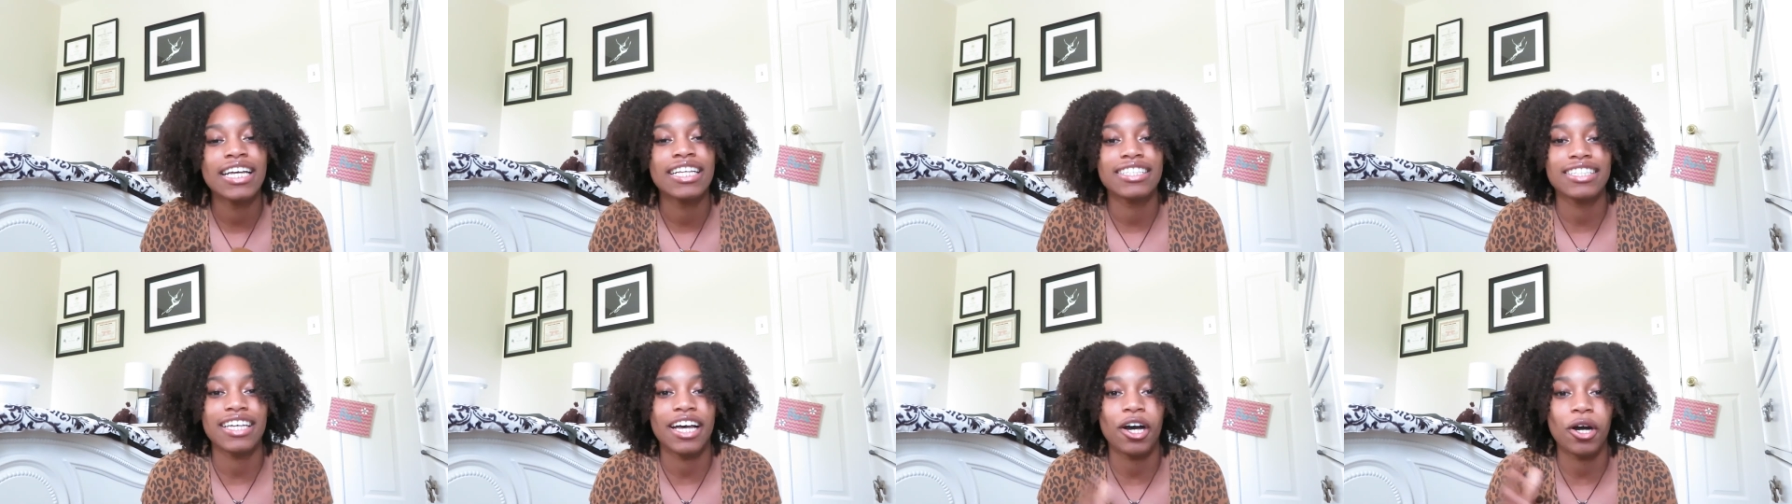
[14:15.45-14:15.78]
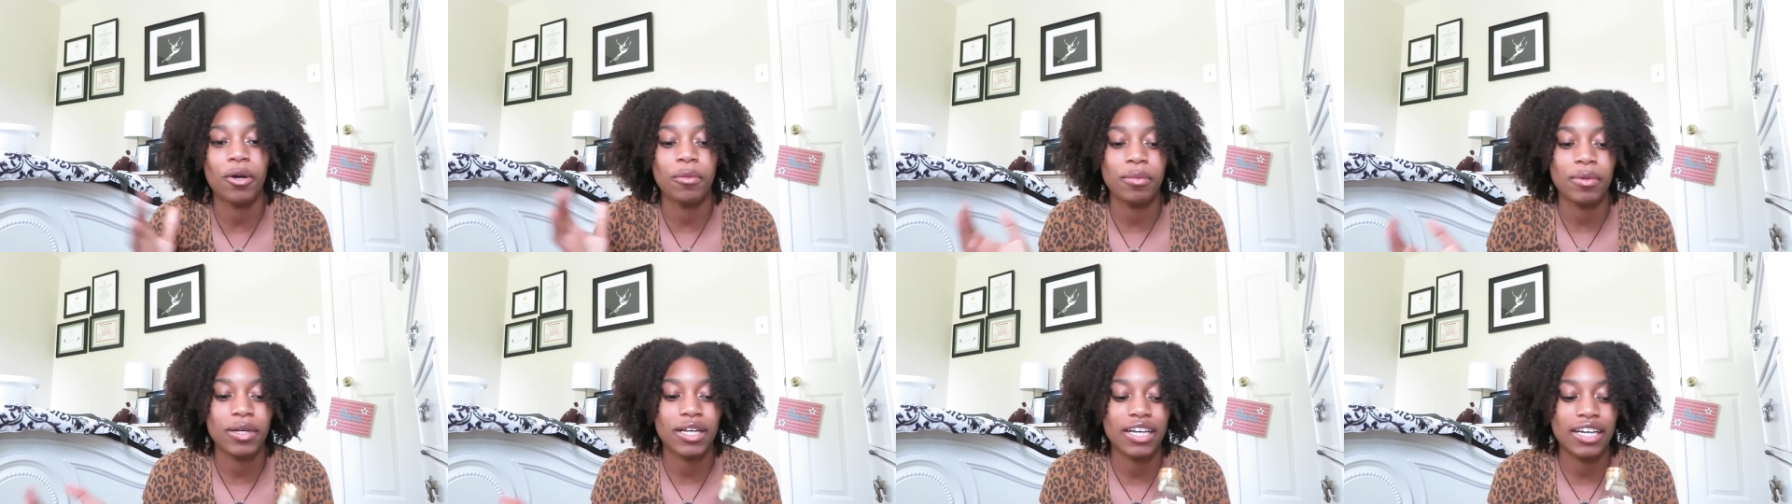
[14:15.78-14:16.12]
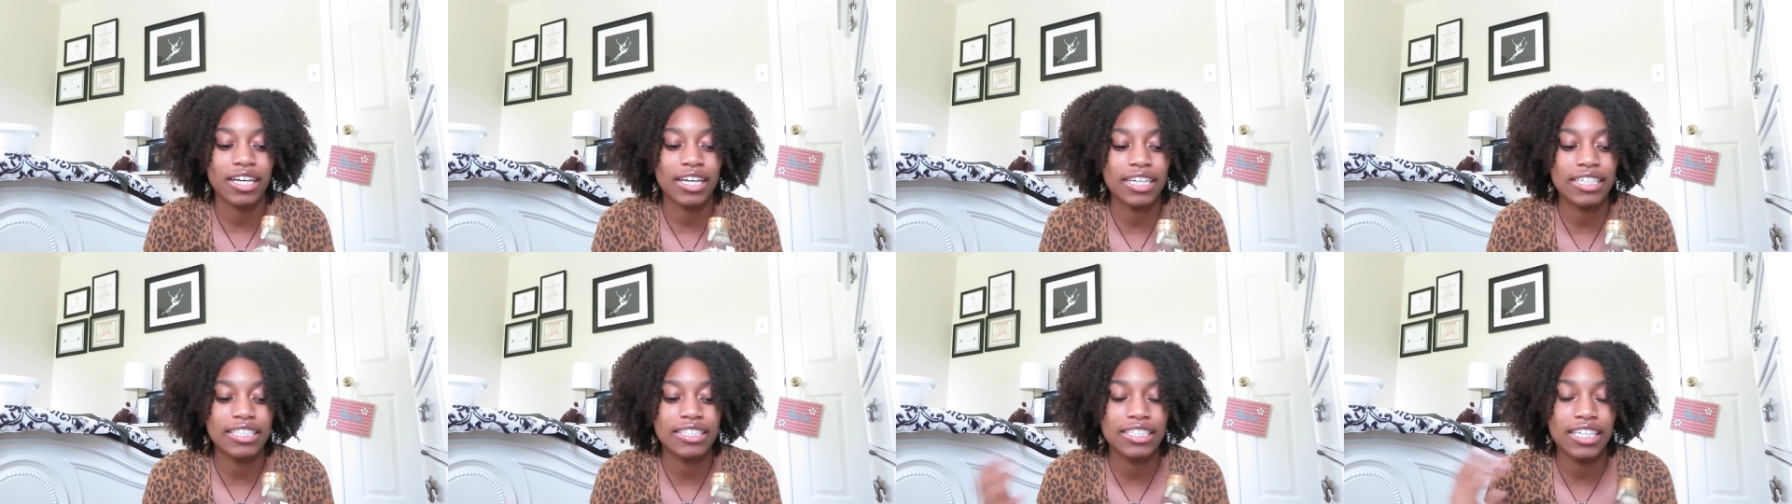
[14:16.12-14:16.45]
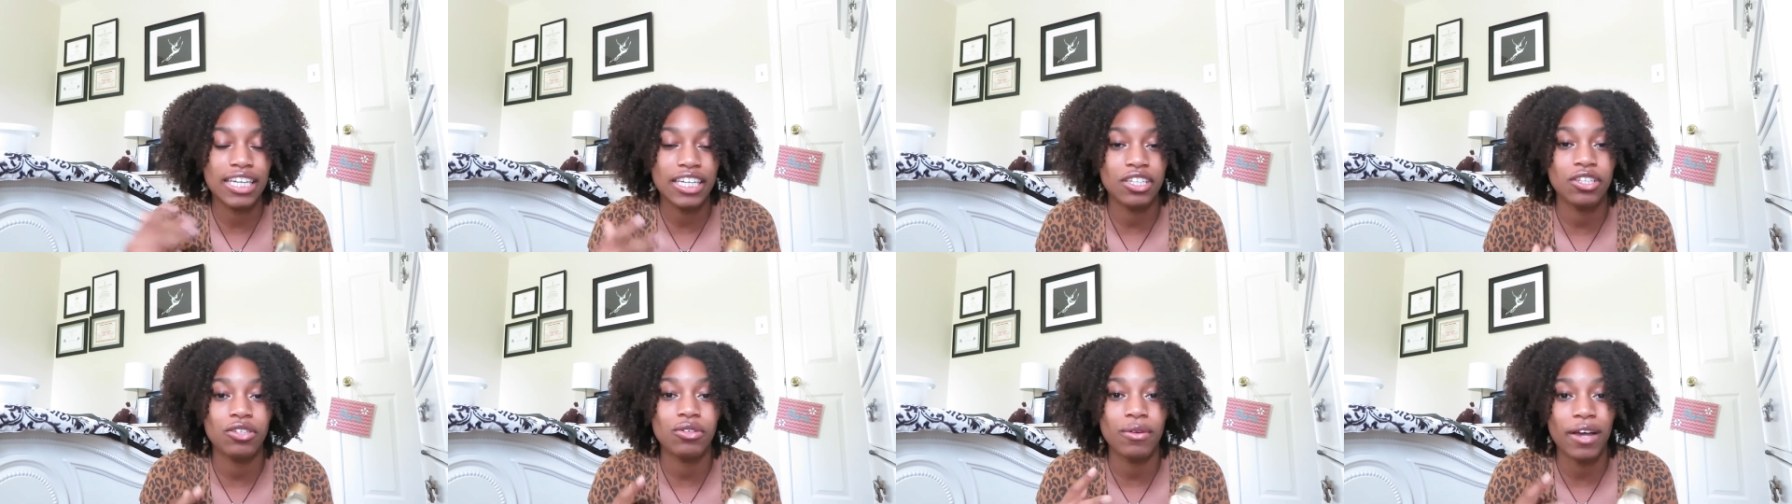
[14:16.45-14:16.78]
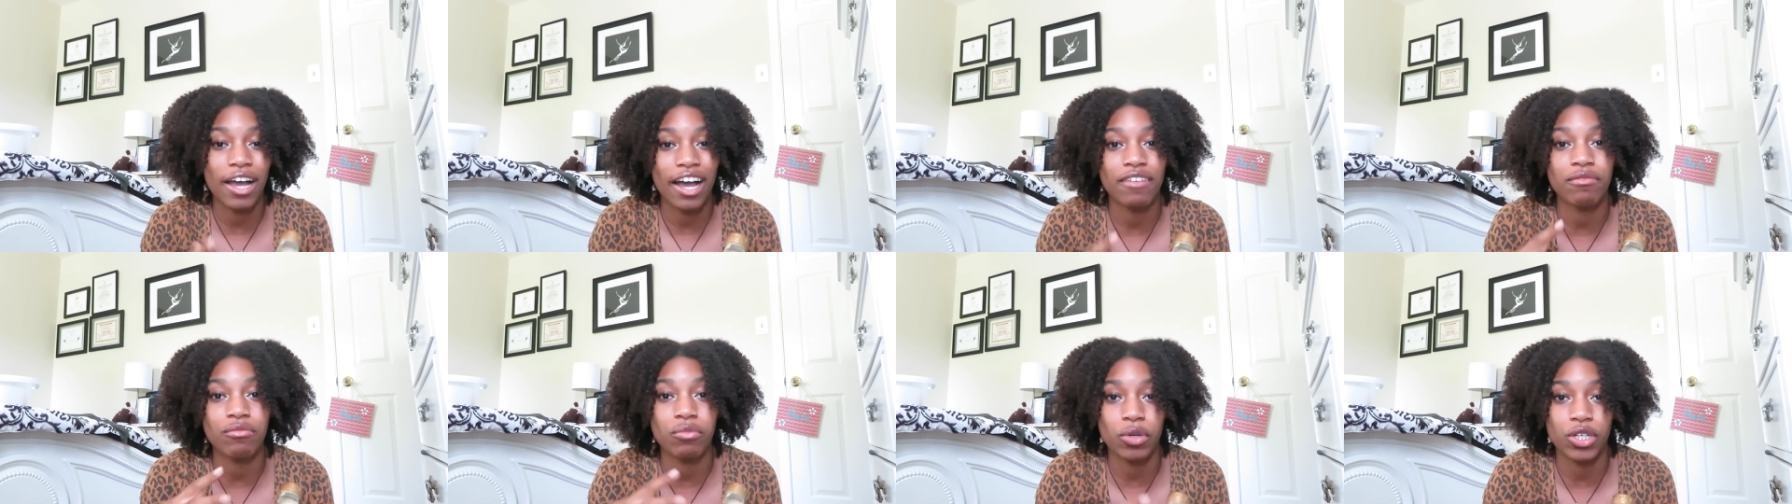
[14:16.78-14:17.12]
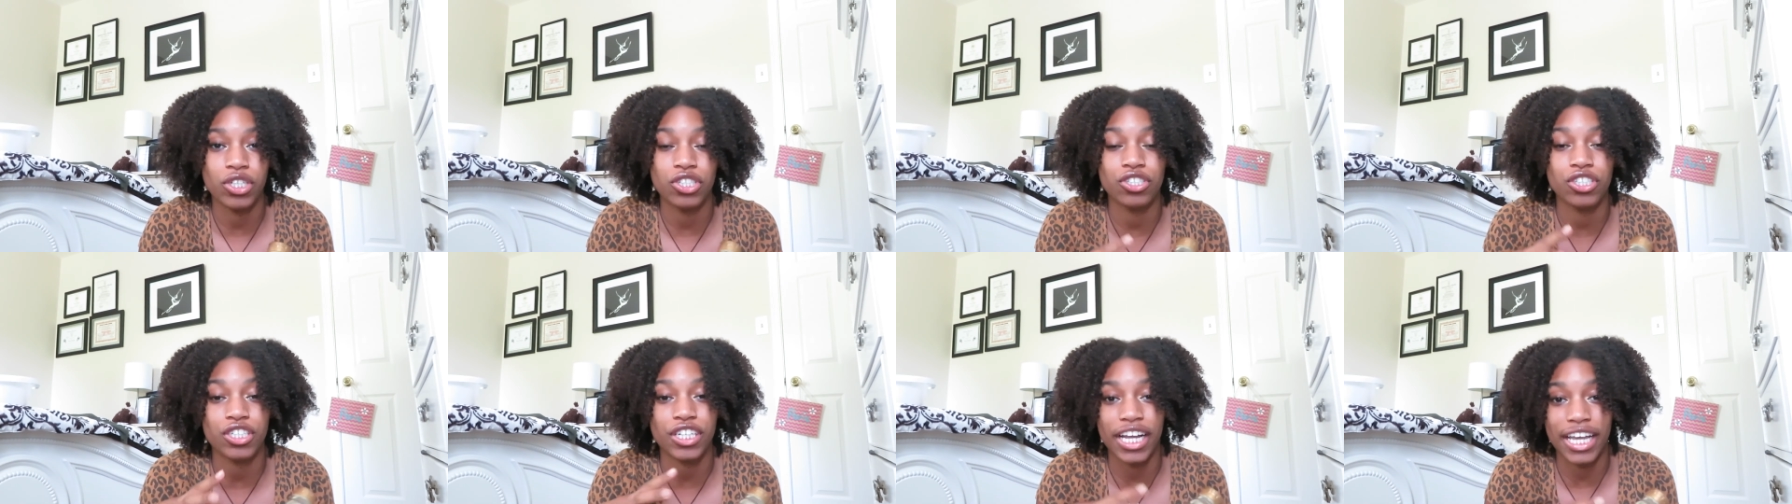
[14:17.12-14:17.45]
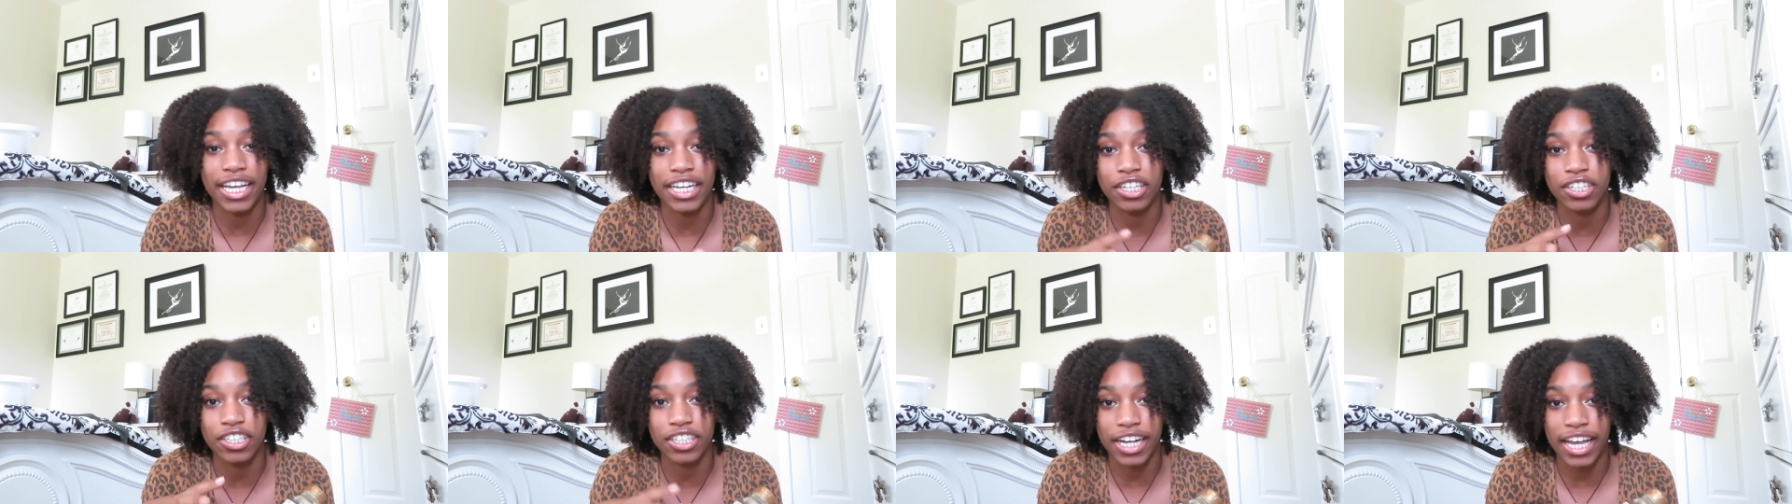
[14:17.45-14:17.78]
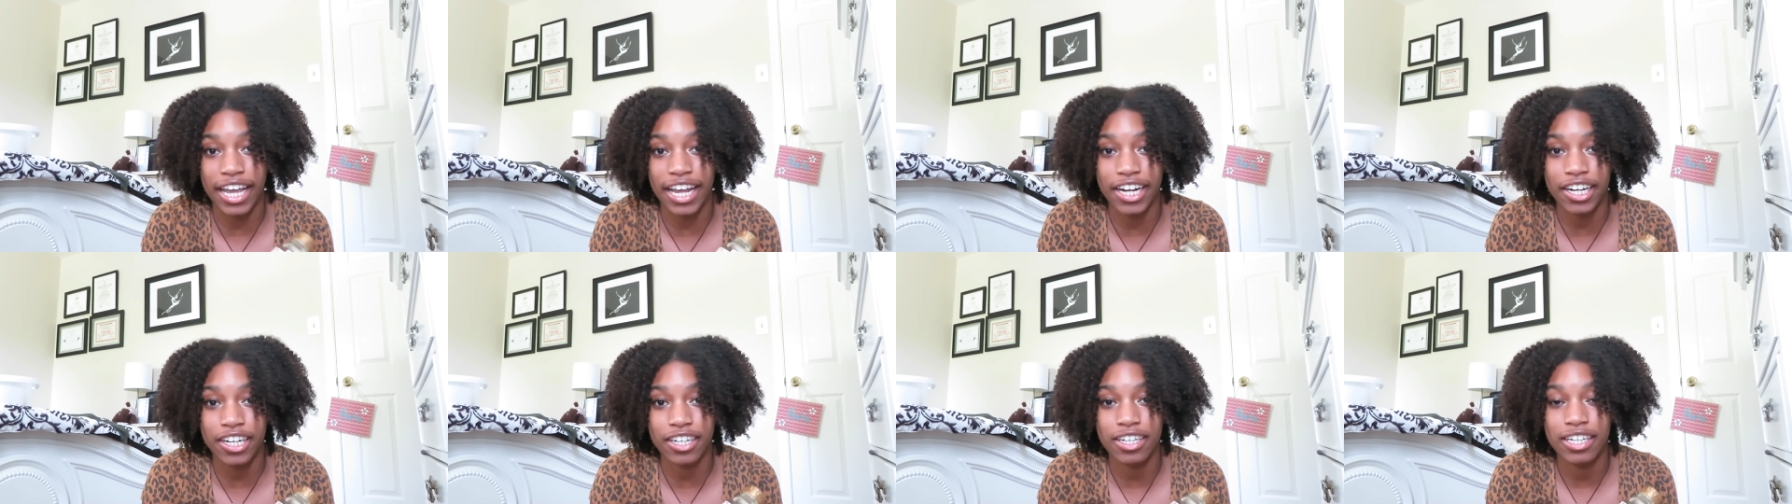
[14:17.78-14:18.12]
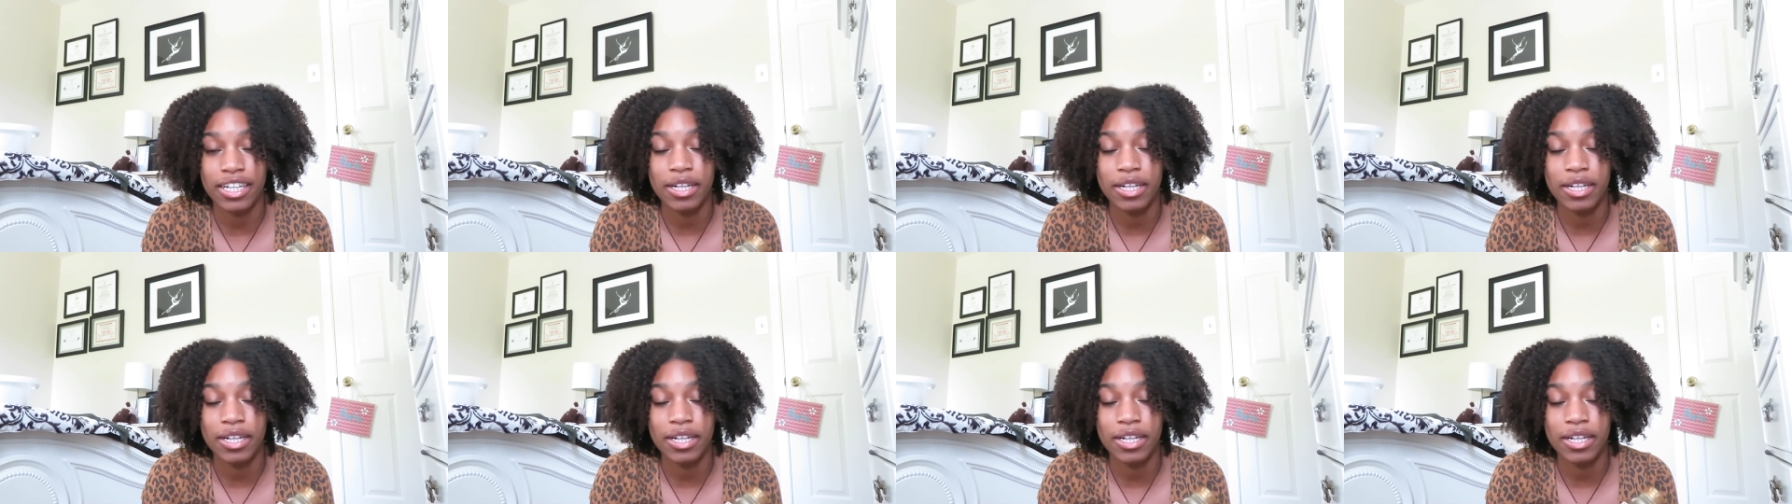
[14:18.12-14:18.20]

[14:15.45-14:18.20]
to help continue to have moisture in your hair.